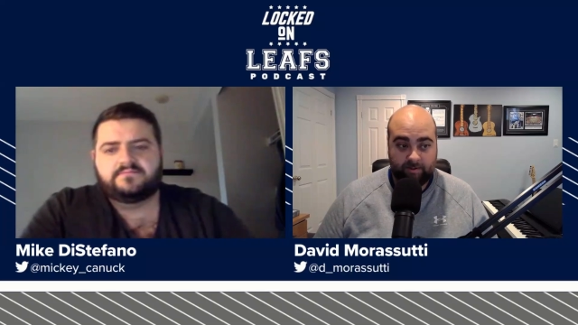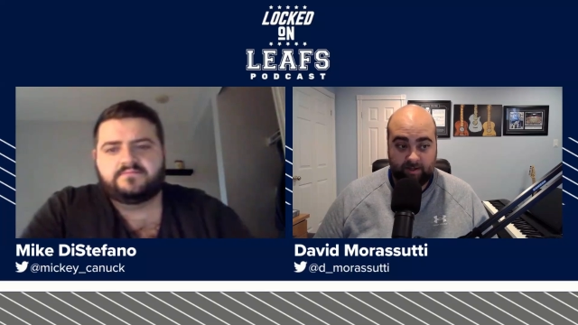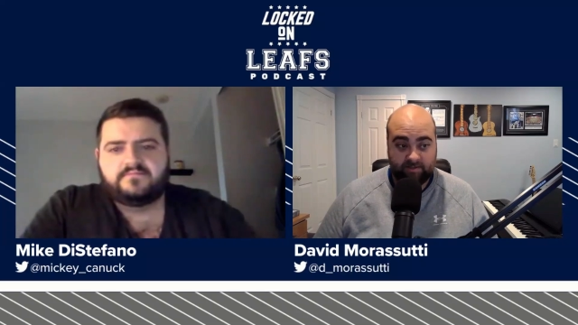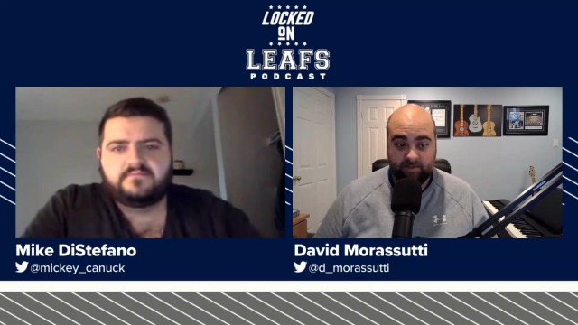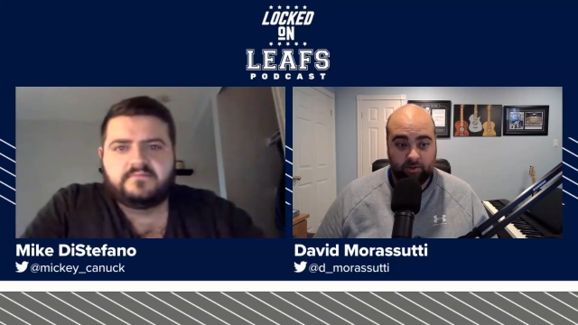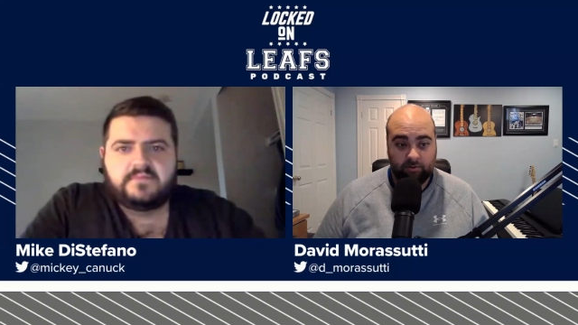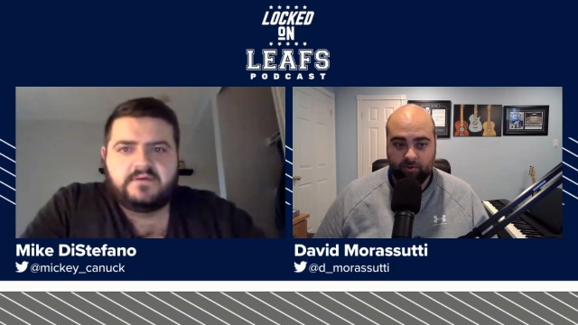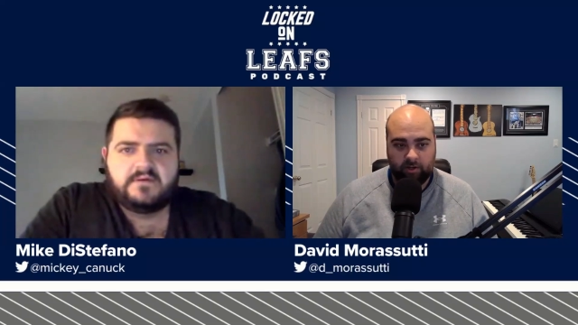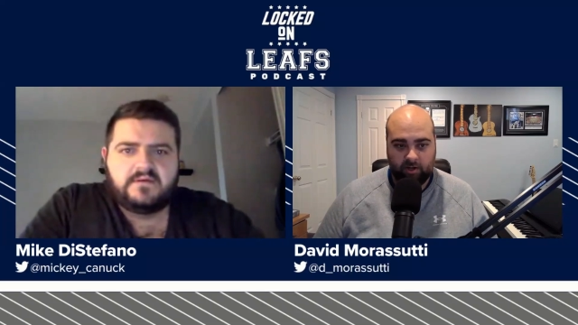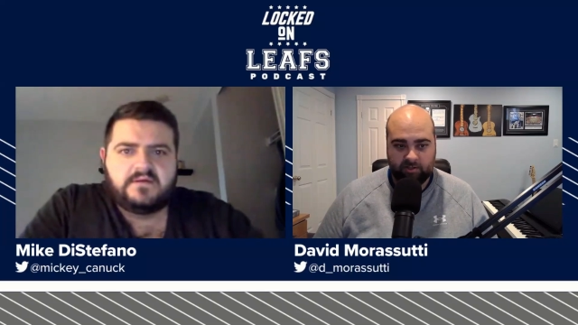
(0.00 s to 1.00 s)
Speaker 1: that's still
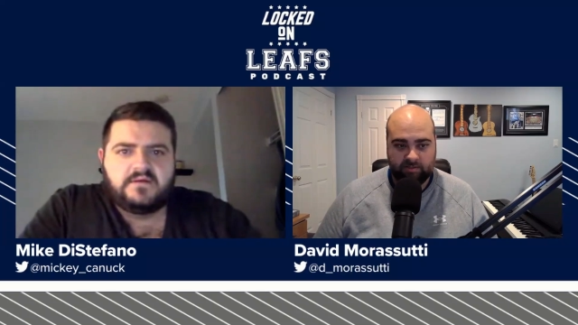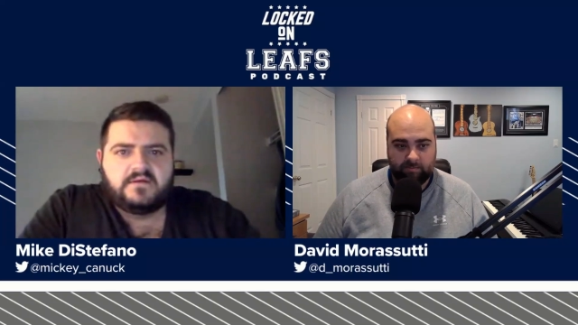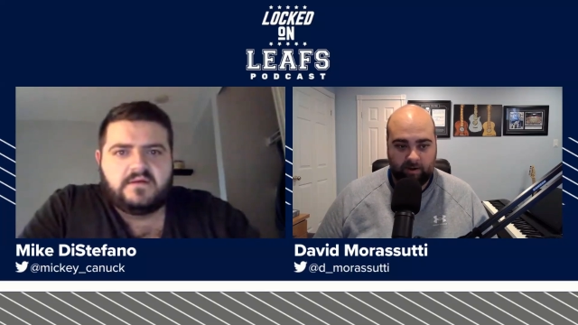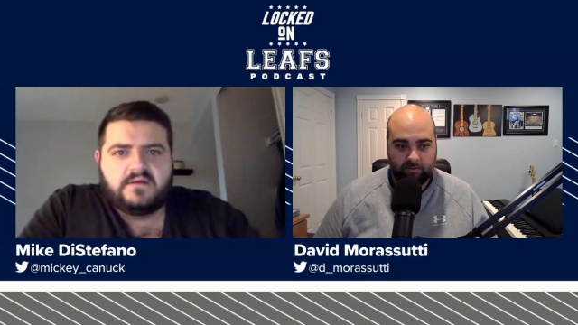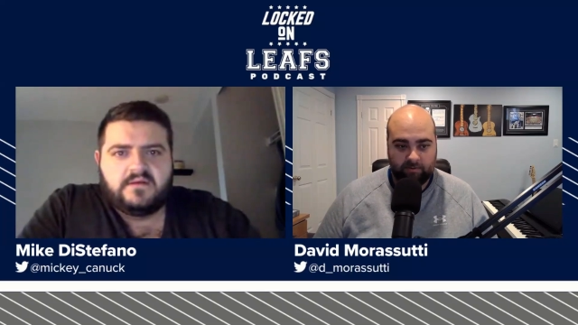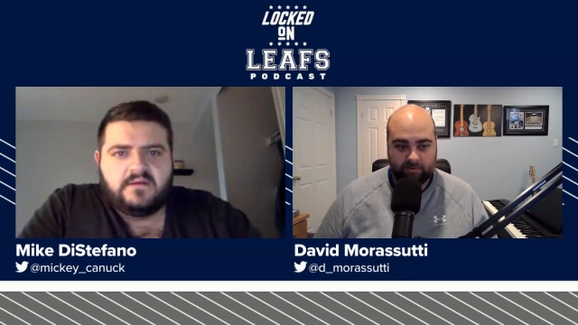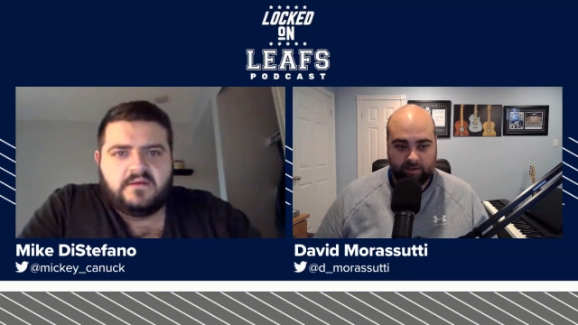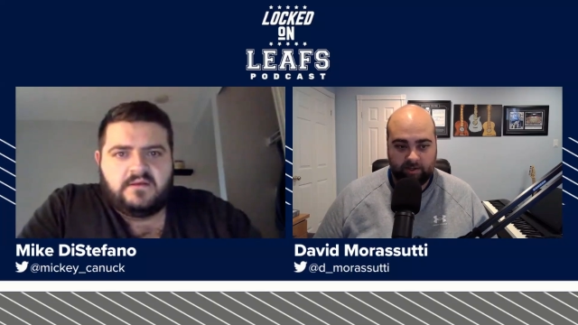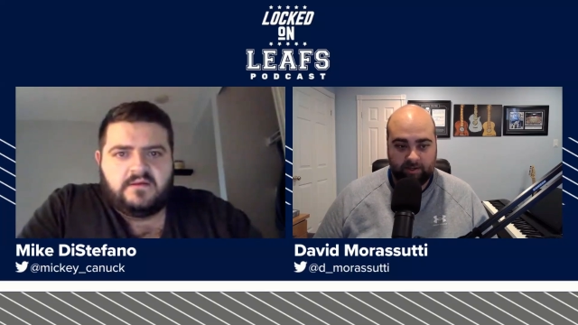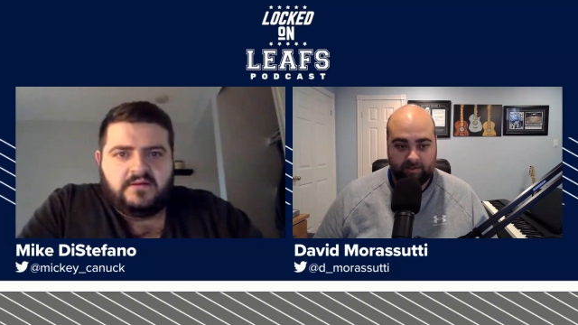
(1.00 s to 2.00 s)
not Auston Matthews
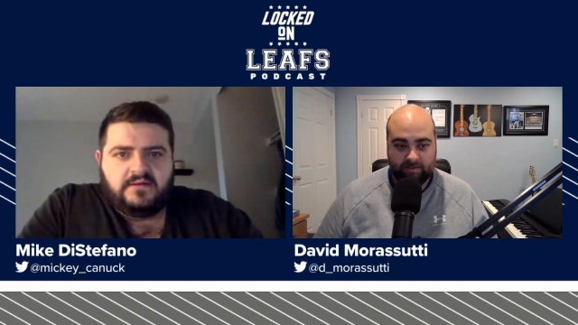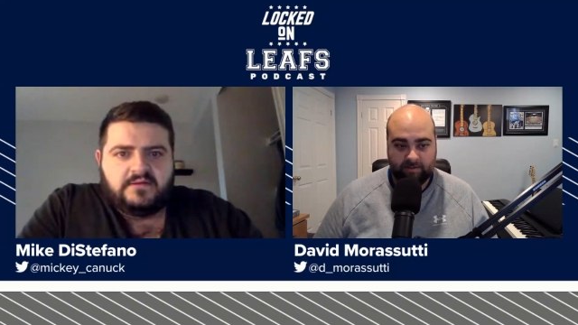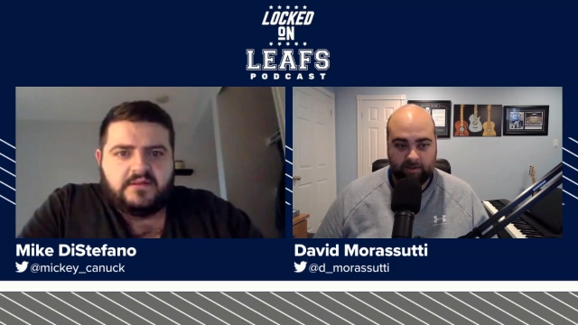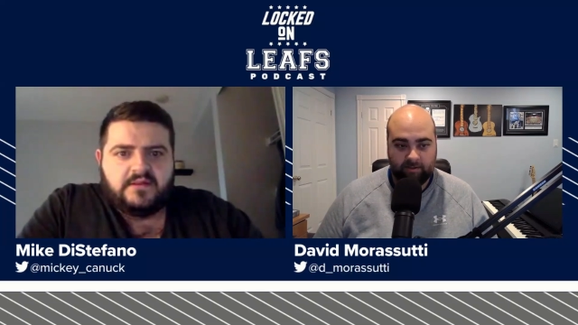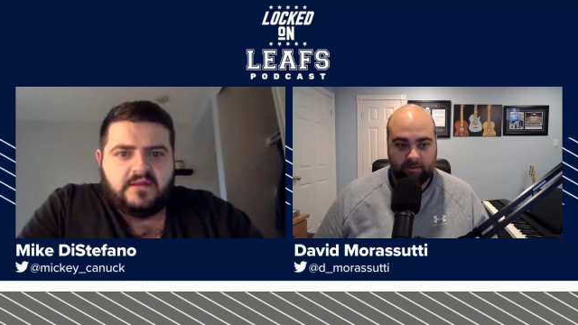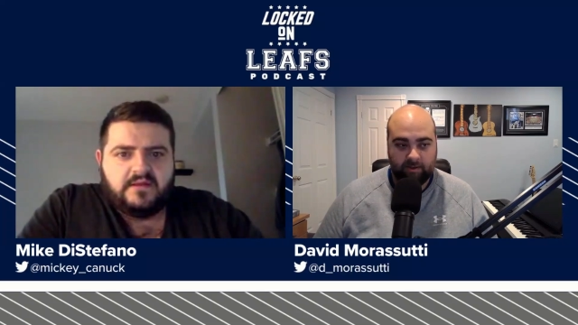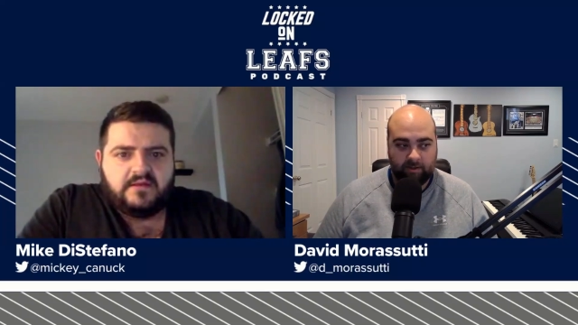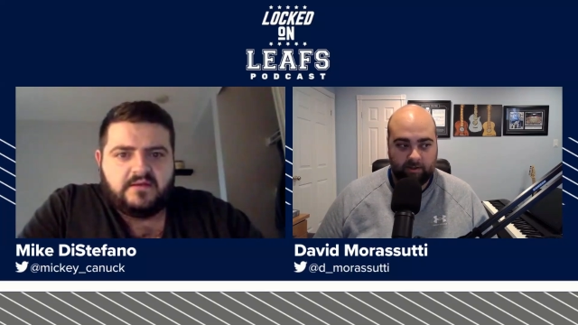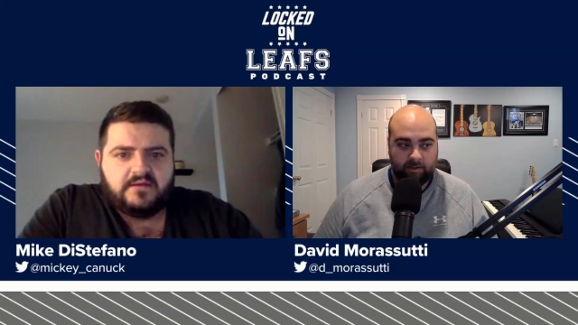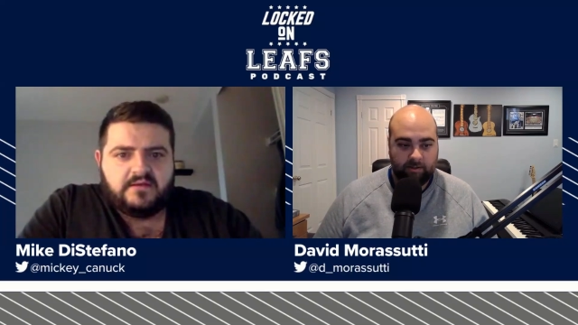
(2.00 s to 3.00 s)
like. He's in like
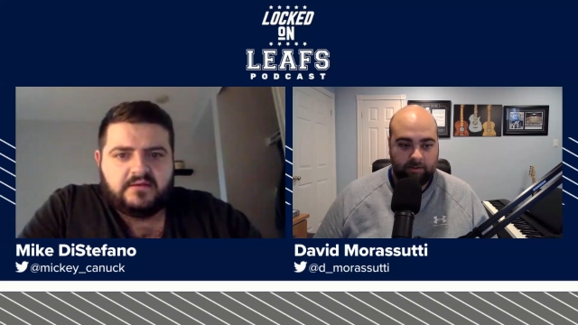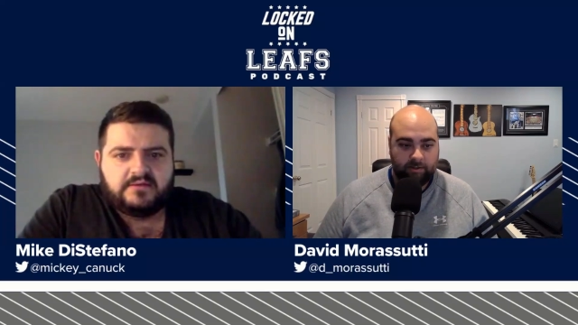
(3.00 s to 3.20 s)
the